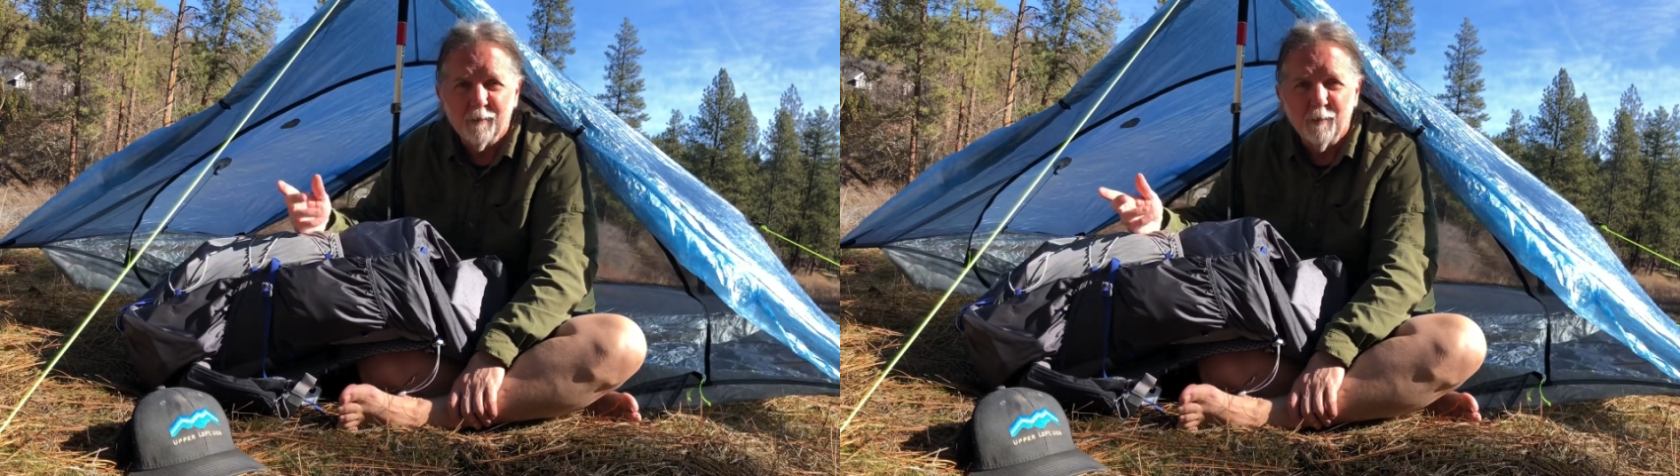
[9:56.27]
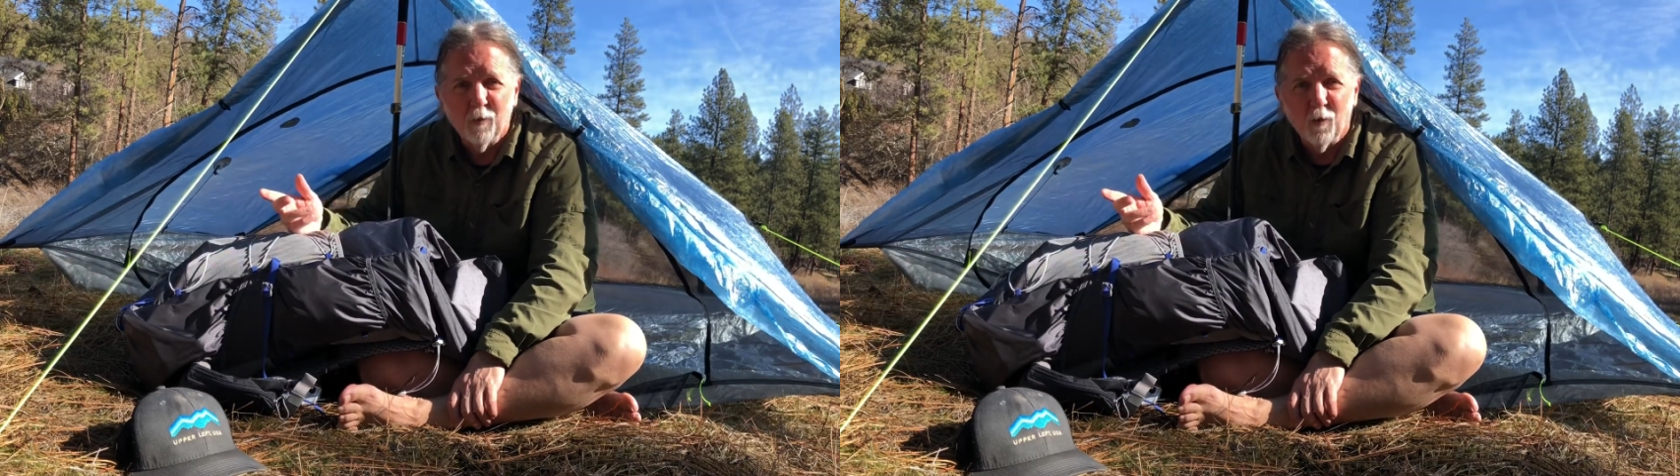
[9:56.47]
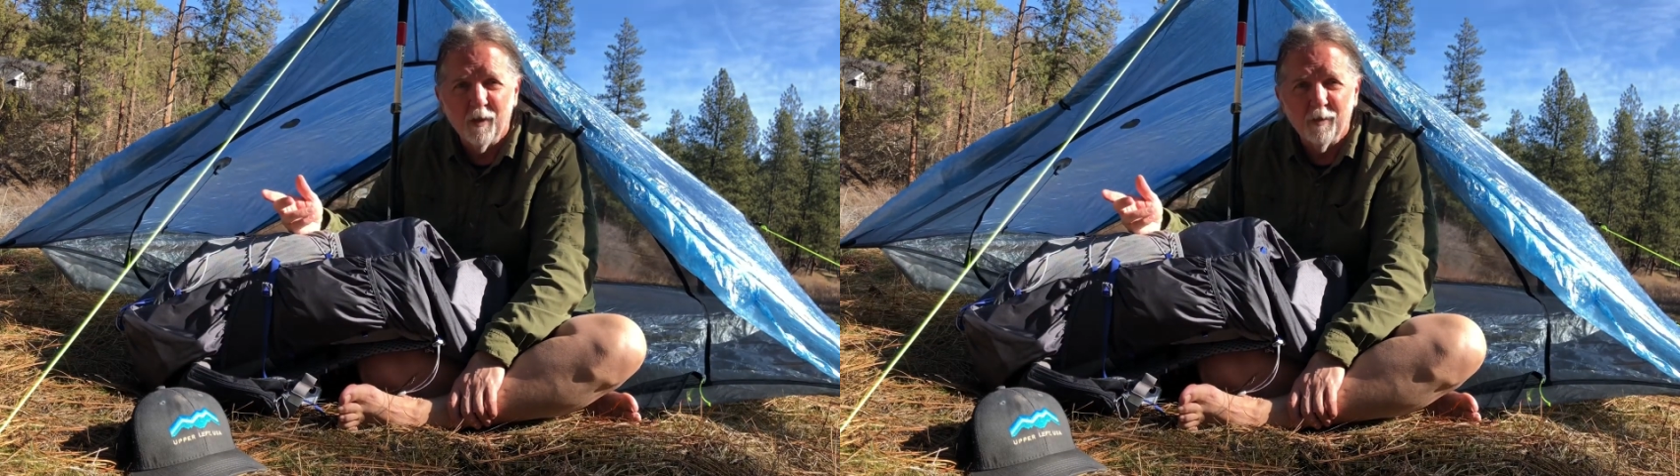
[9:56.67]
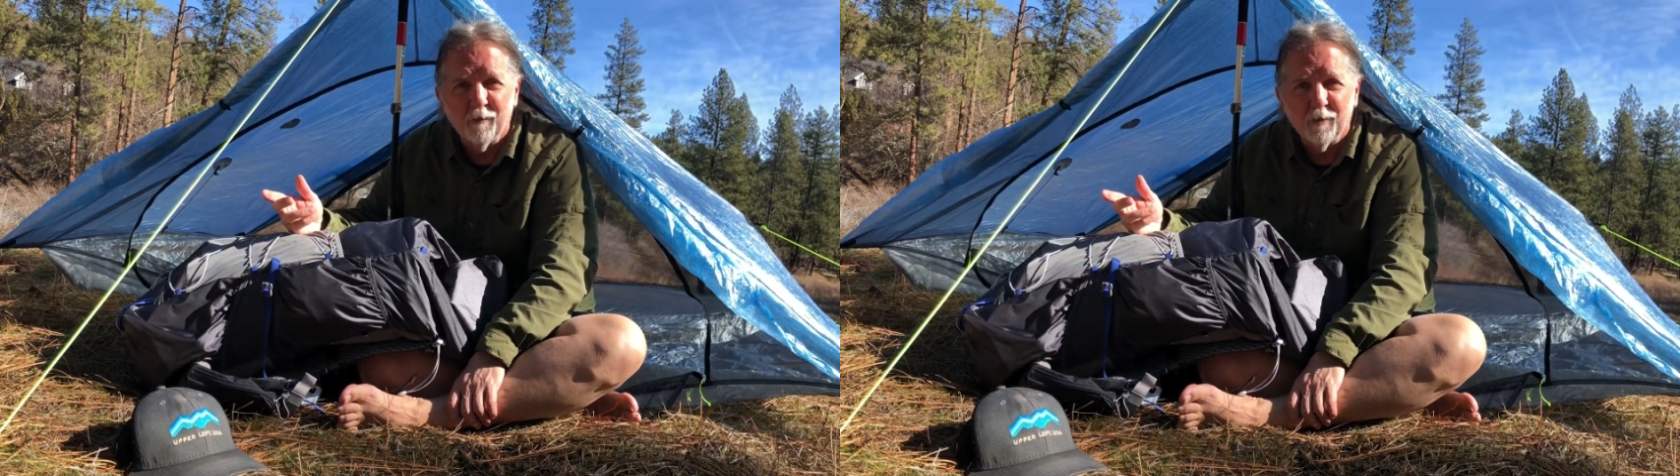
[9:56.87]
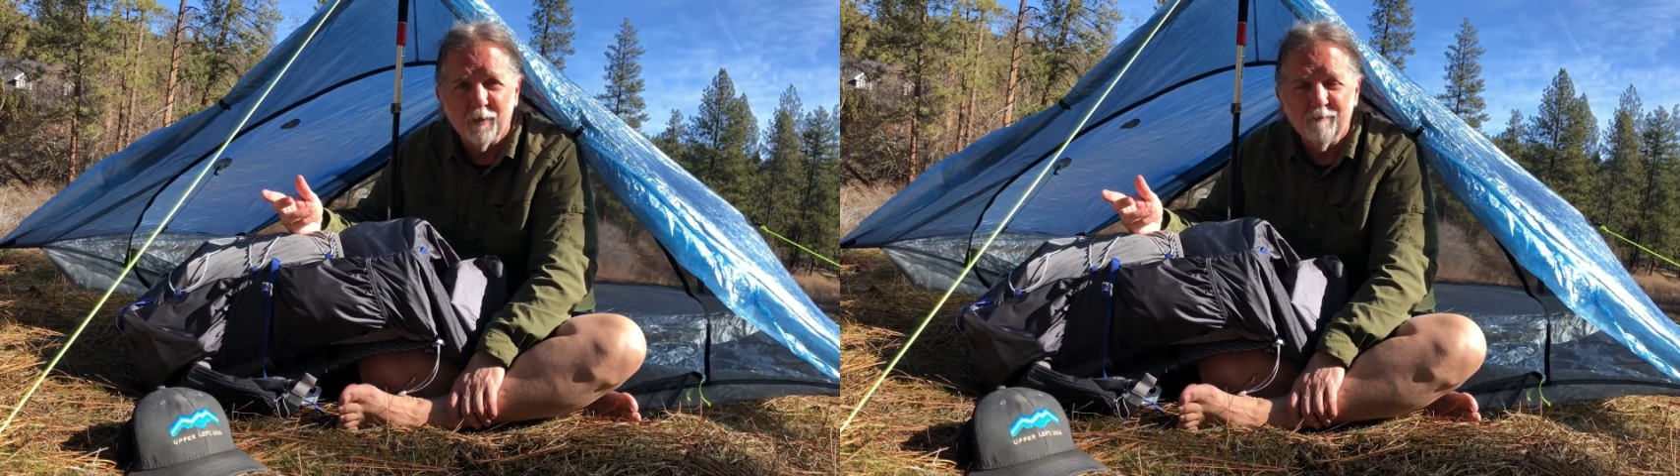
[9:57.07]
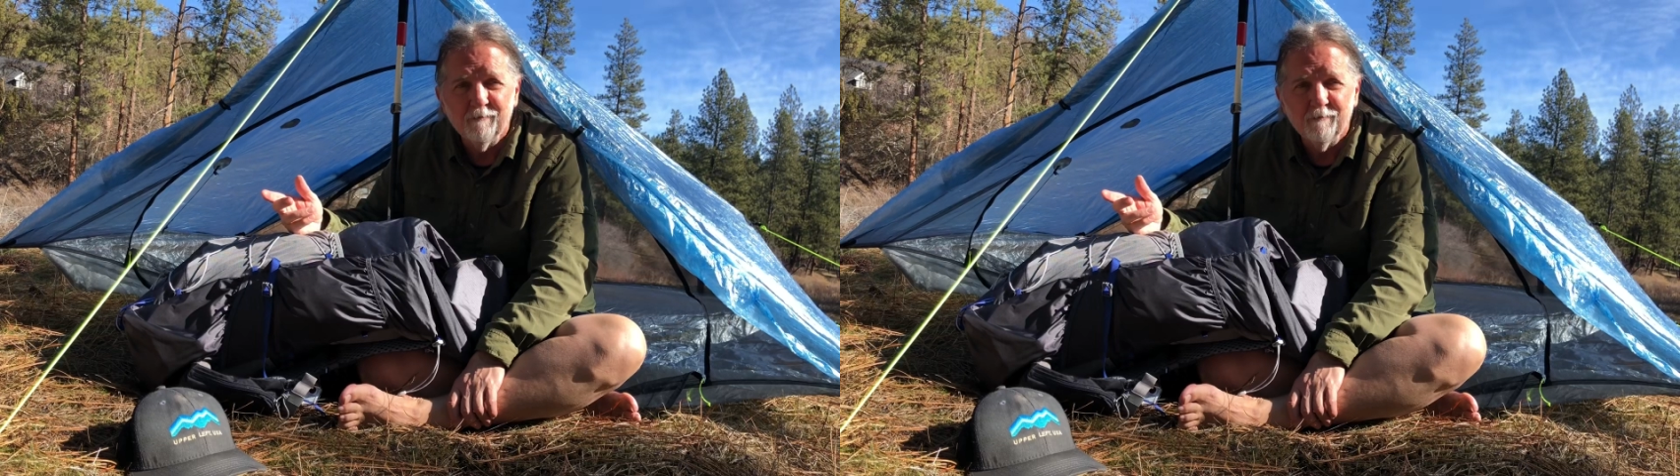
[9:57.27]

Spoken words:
been wonderful.